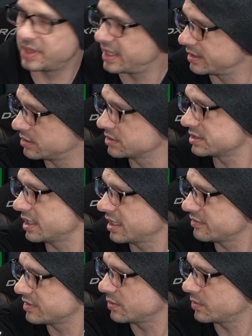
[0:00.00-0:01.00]
but it looks like
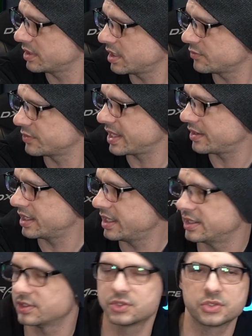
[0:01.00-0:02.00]
everything went off without a hitch.